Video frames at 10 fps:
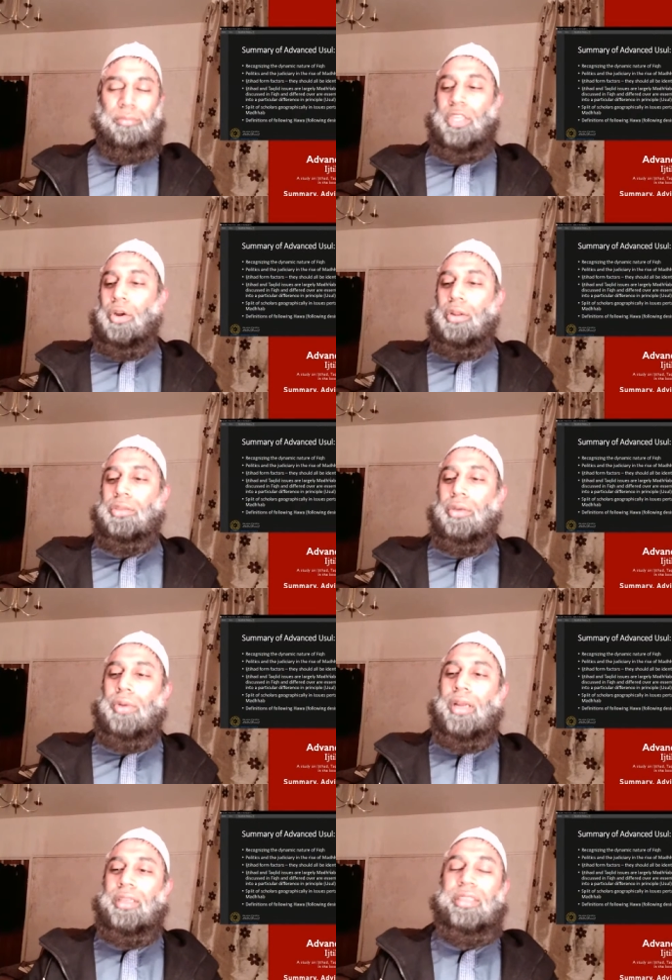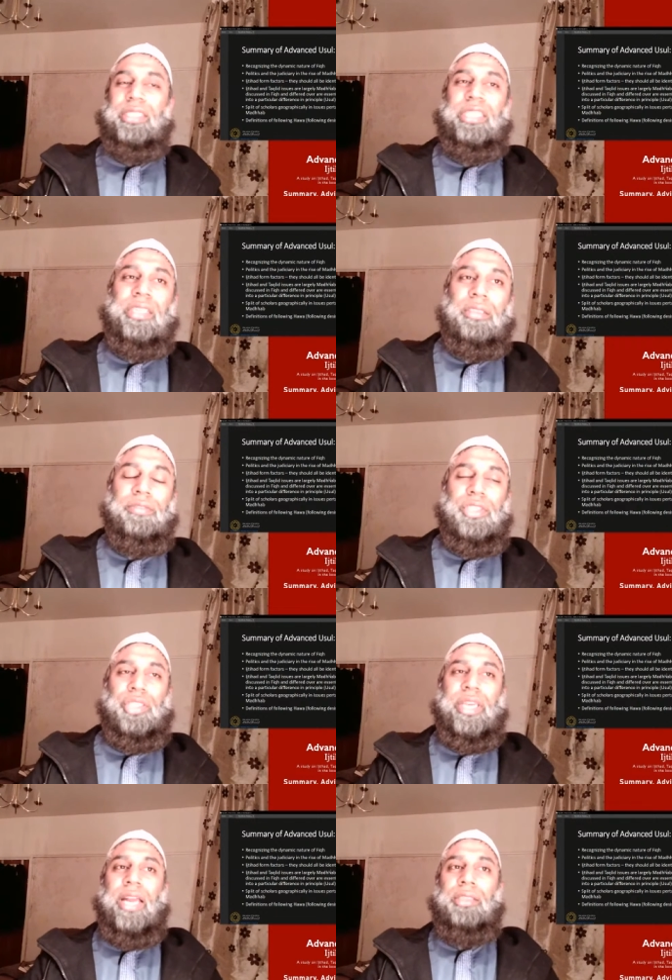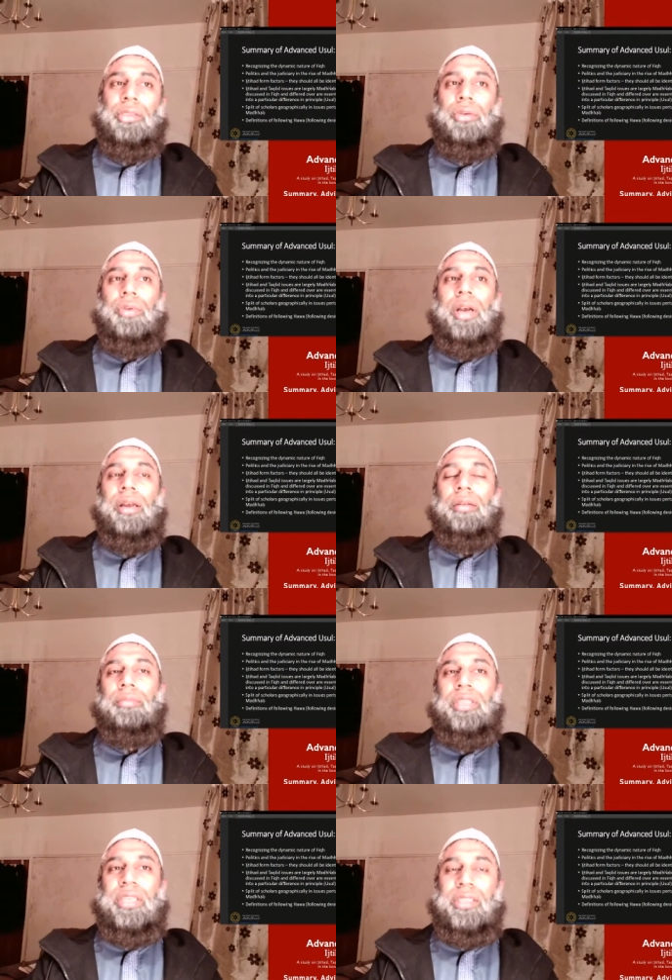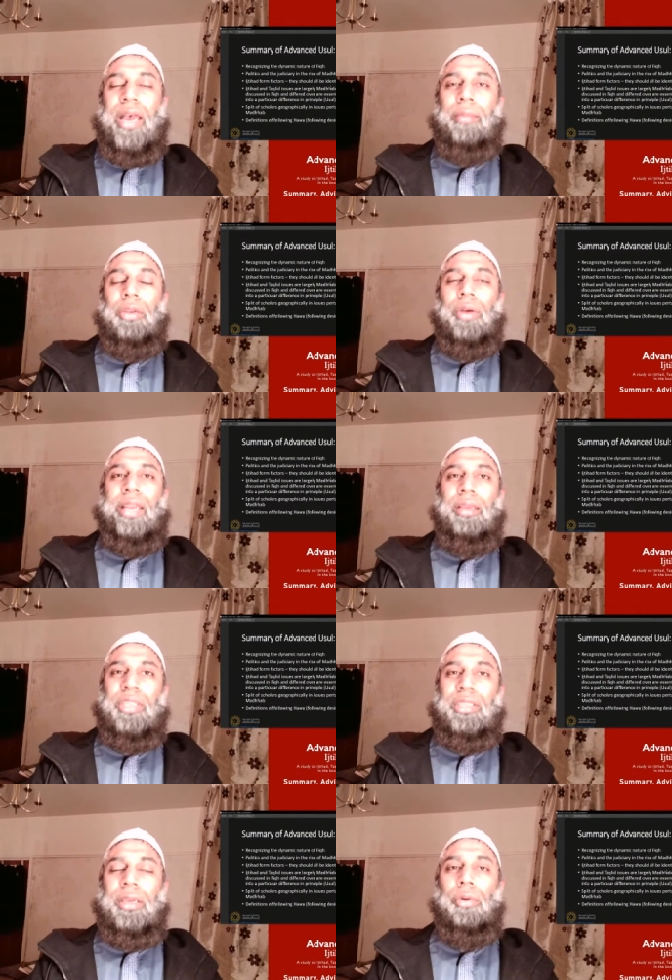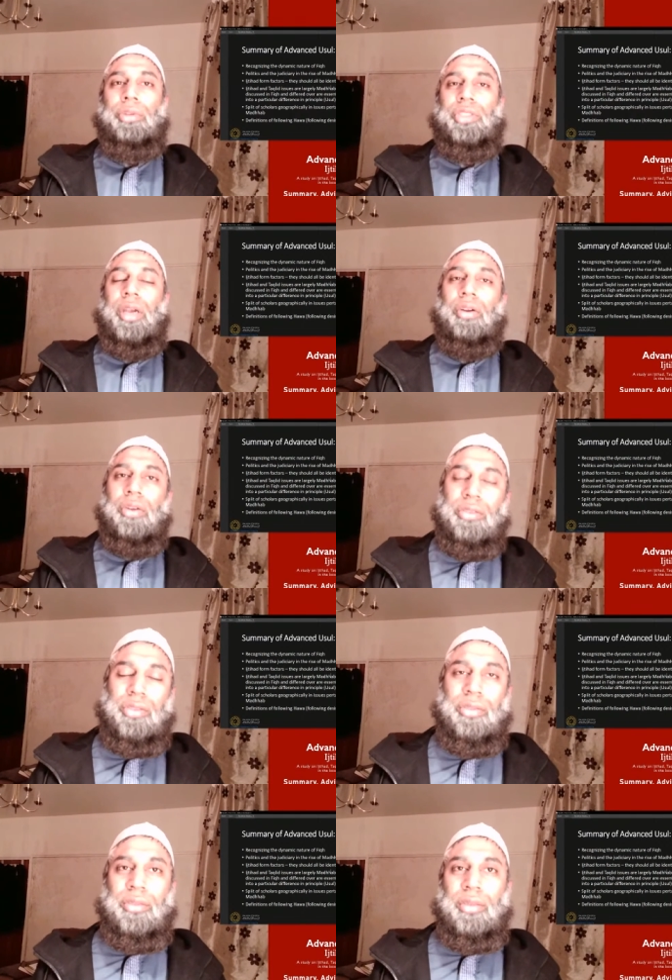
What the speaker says: Also, the details of ijtihad. So, is amalu ahli al-Madina hujjah or not?